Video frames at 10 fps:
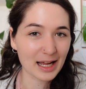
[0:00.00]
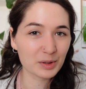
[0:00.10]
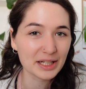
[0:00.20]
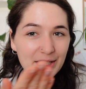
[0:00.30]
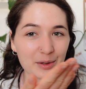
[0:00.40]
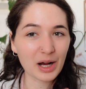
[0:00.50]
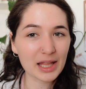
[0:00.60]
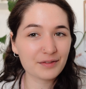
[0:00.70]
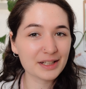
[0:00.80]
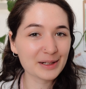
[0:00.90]
I will link you
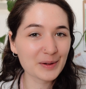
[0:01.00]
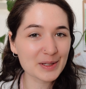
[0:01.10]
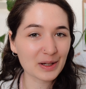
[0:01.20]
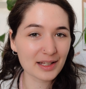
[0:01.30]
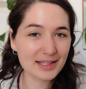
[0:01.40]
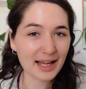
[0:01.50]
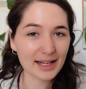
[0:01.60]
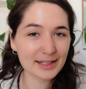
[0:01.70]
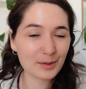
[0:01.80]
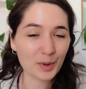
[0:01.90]
other videos on the
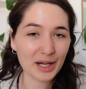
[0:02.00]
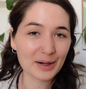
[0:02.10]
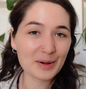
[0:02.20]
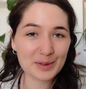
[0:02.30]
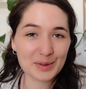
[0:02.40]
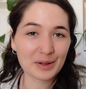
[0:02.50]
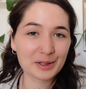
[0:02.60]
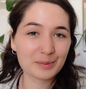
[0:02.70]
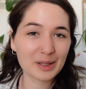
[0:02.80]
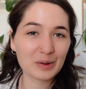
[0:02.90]
site where I also
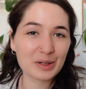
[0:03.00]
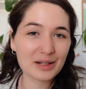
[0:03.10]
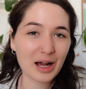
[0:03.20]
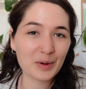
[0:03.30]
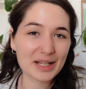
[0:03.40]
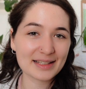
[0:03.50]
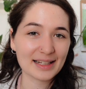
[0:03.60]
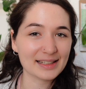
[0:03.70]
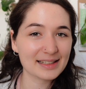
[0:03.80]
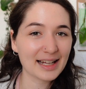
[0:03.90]
talked about how I
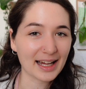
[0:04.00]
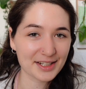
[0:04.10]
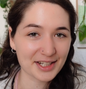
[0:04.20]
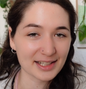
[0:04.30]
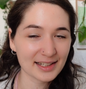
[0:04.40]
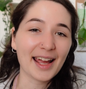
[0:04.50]
studied kanji.